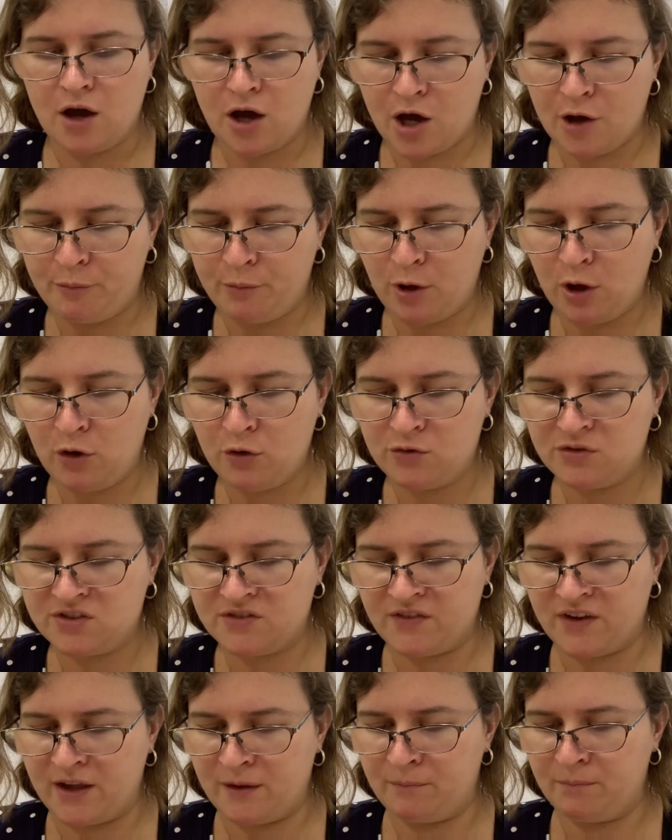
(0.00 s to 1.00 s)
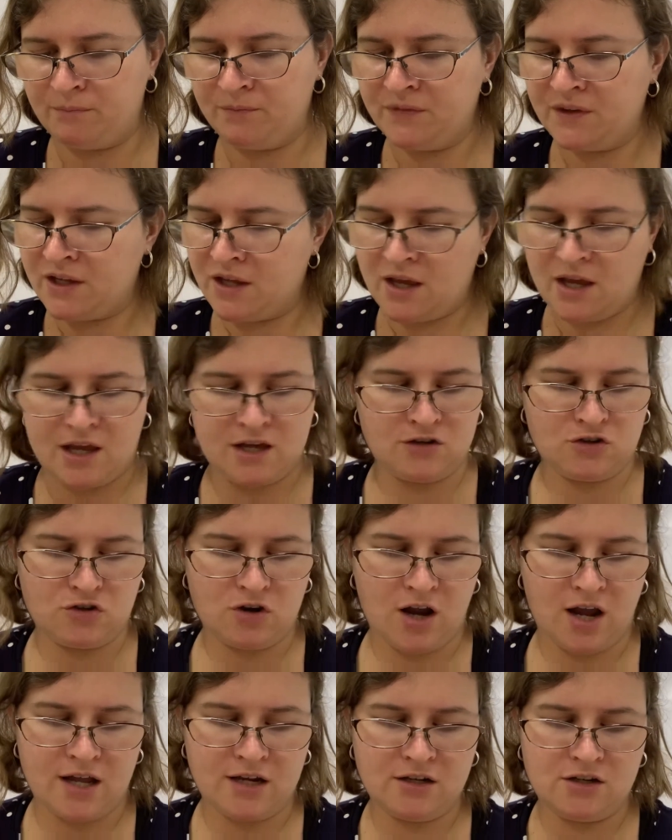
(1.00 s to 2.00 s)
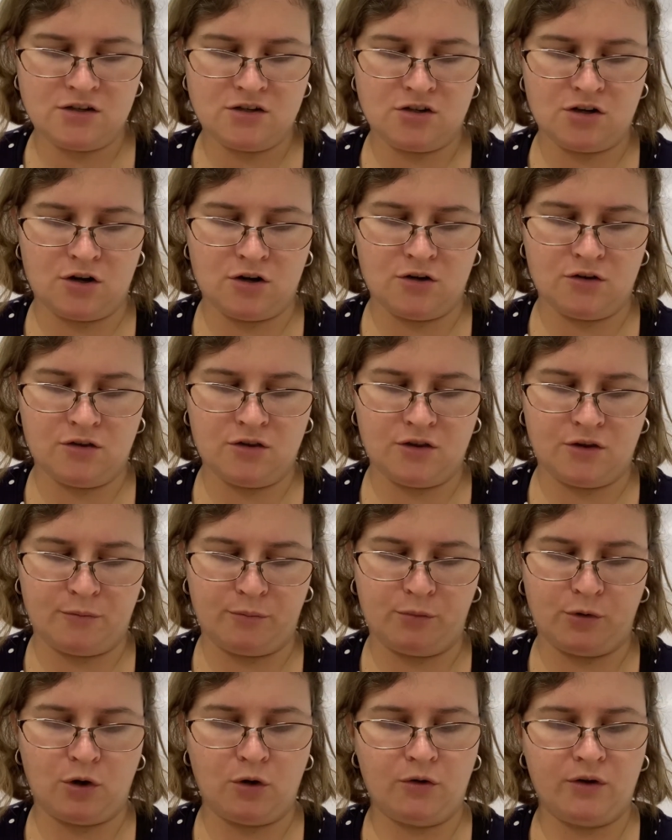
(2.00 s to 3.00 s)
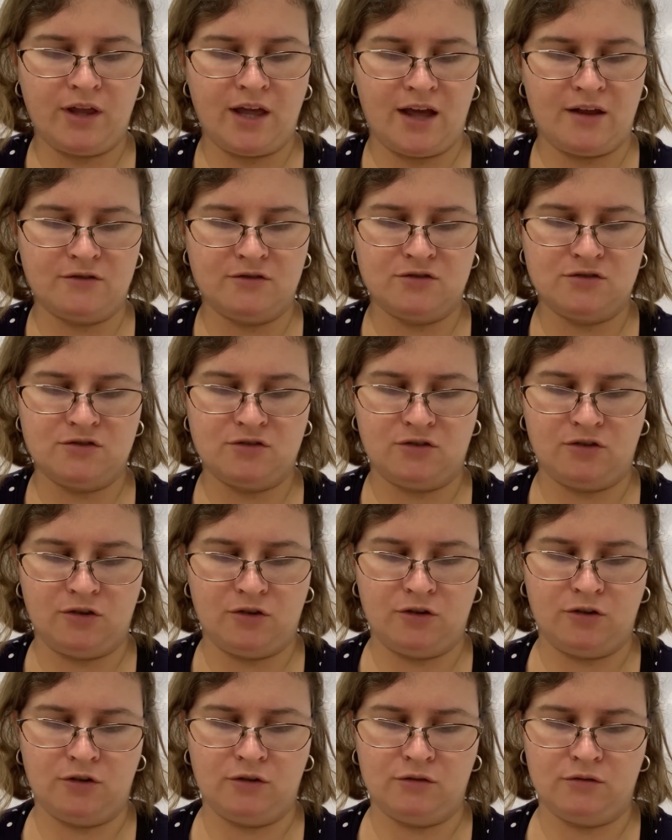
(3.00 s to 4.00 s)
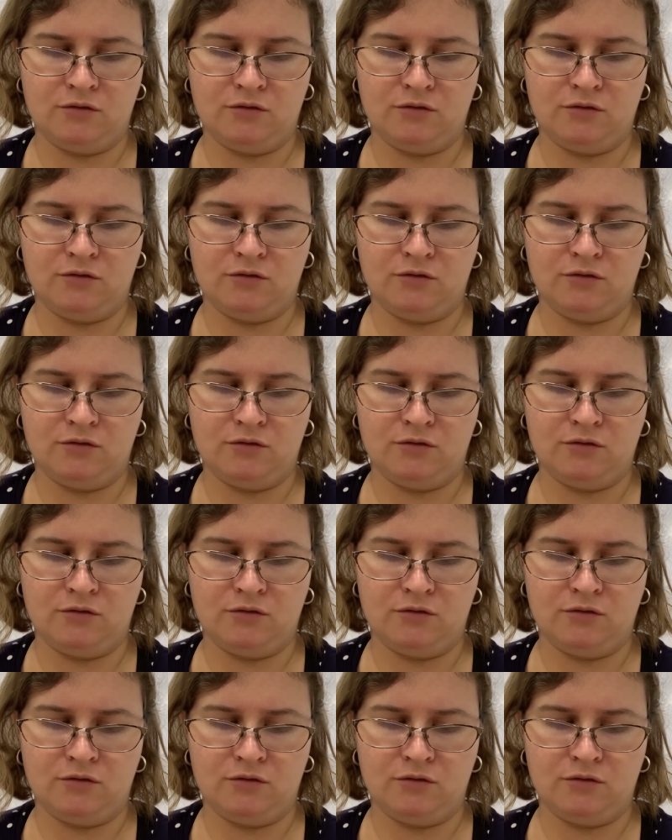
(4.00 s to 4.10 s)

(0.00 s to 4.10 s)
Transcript: opposed them and tried to turn the proconsular